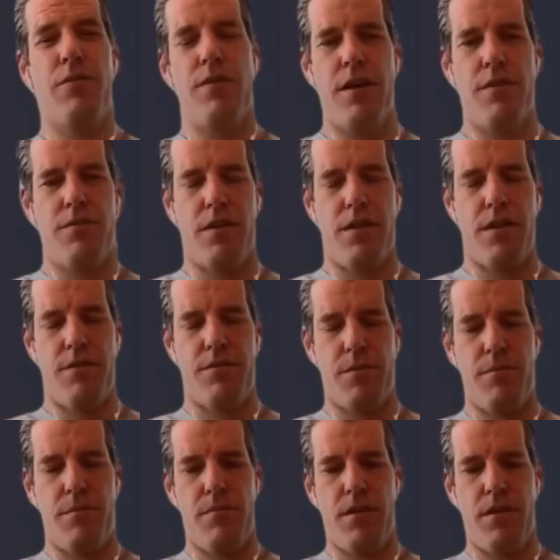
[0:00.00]
if if the if
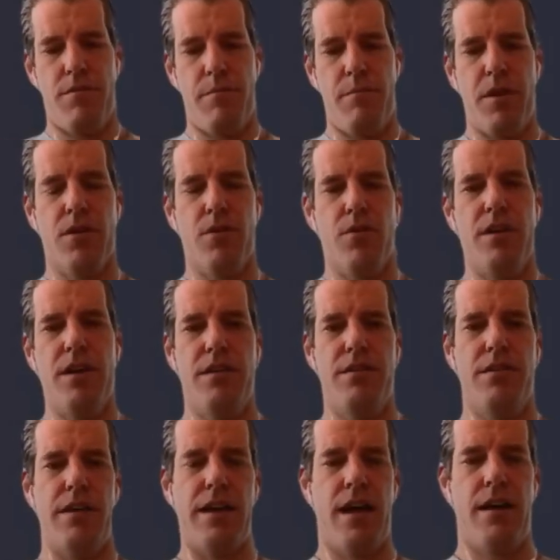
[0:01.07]
the if the Bitcoin
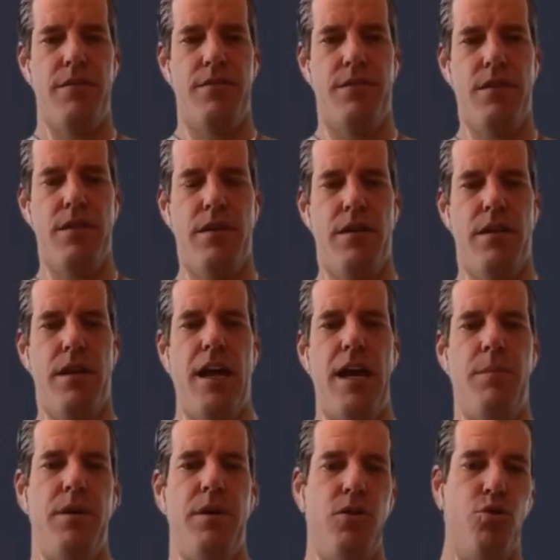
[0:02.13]
ETF
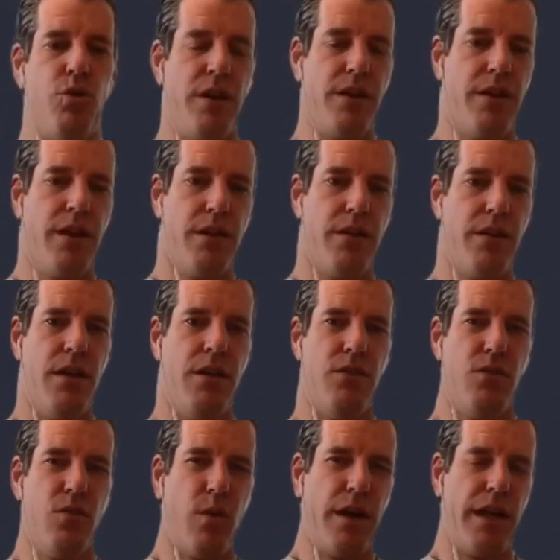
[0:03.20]
had been greenlit in
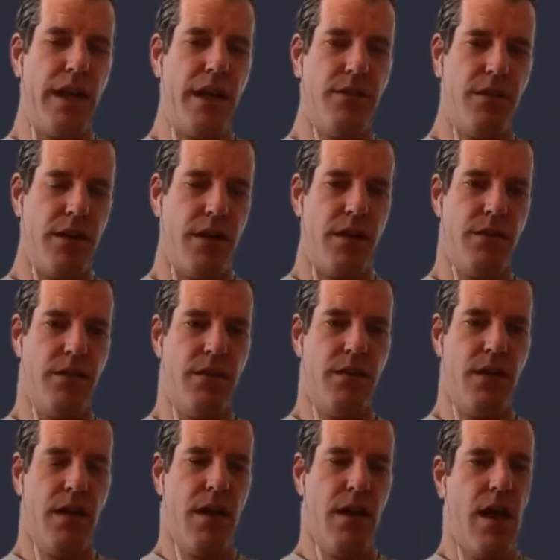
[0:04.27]
2018,
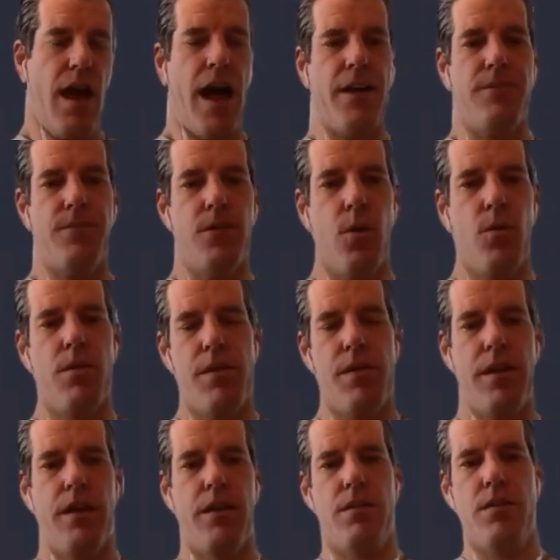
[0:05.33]
I don't
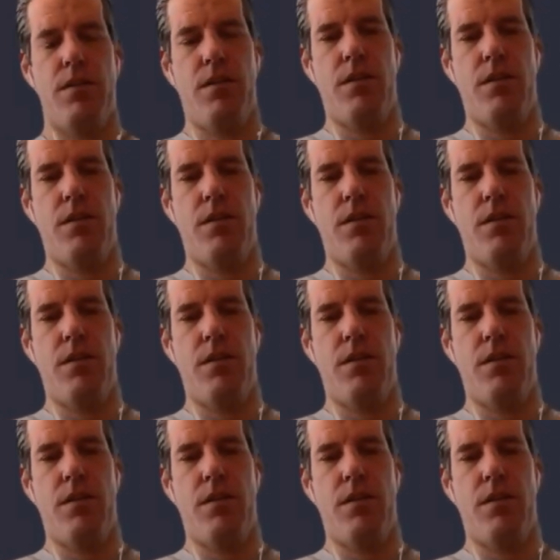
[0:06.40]
think